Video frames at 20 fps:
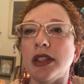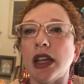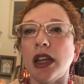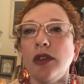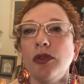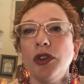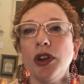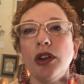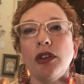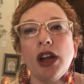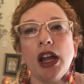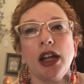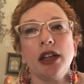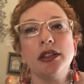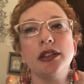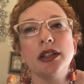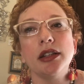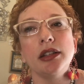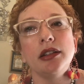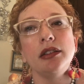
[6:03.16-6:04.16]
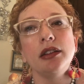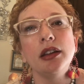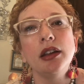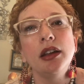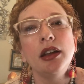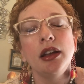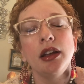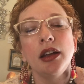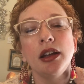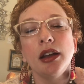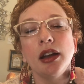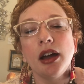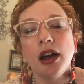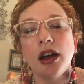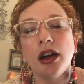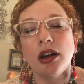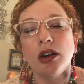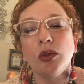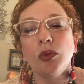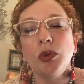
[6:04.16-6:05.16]
take for granted,
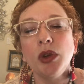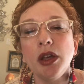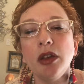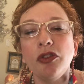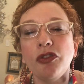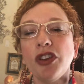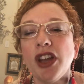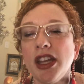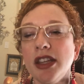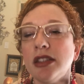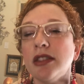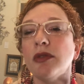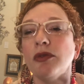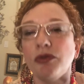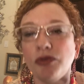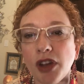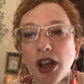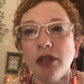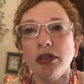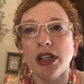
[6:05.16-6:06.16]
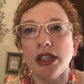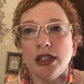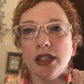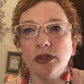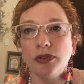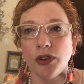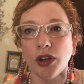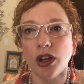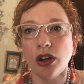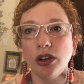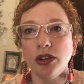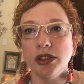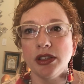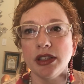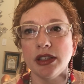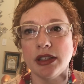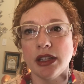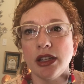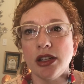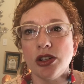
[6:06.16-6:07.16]
we face very difficult
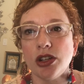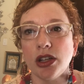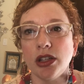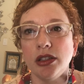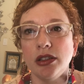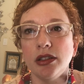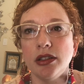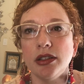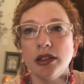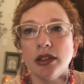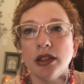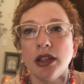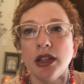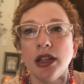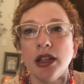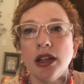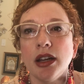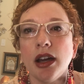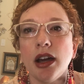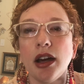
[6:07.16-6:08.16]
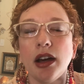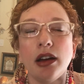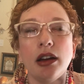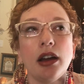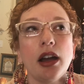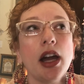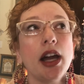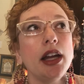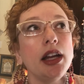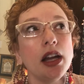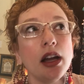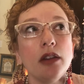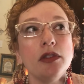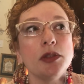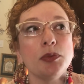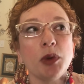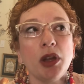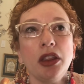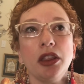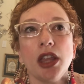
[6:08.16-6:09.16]
decisions. I have
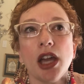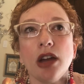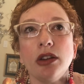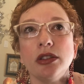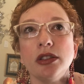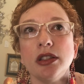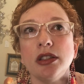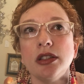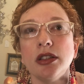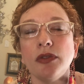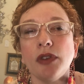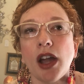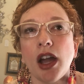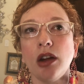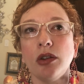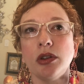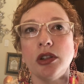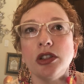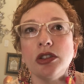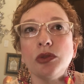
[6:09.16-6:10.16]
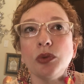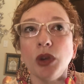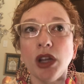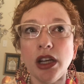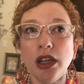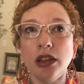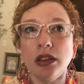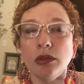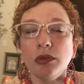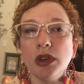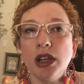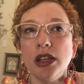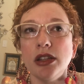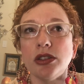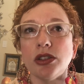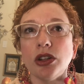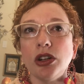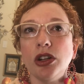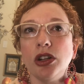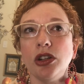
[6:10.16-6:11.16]
spent thousands of hours reading the
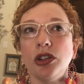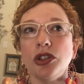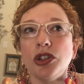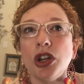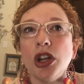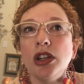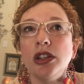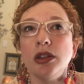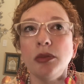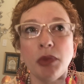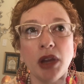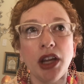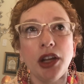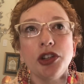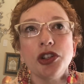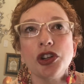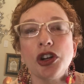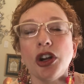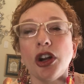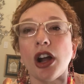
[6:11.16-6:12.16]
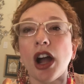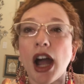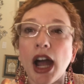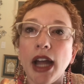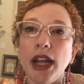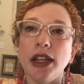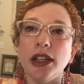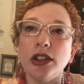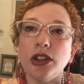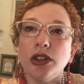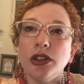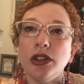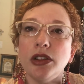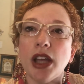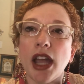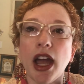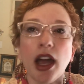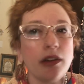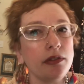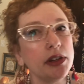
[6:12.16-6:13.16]
research to make sure I
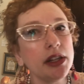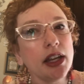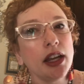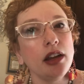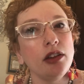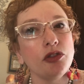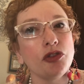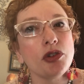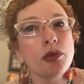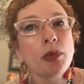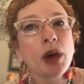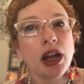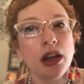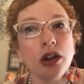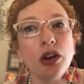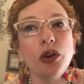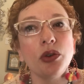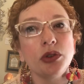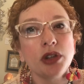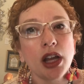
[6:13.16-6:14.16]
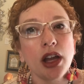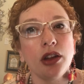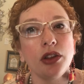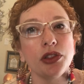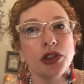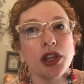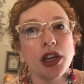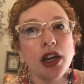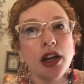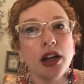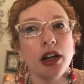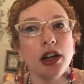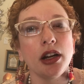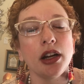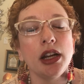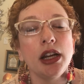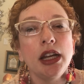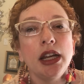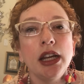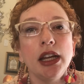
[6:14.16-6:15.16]
could advocate for my own health care
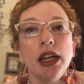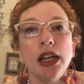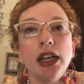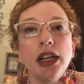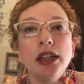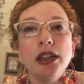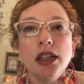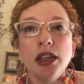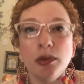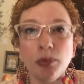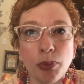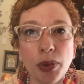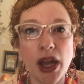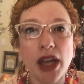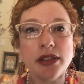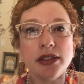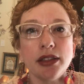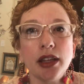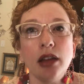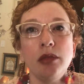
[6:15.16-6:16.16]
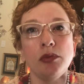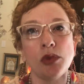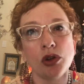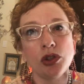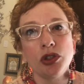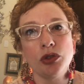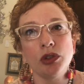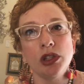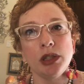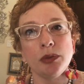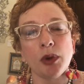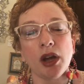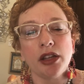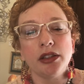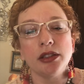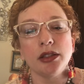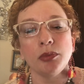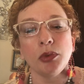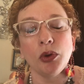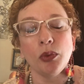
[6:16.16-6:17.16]
in the best and most
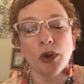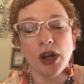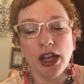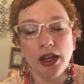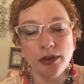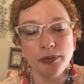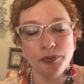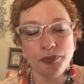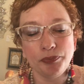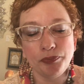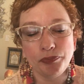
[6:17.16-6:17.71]
responsible way.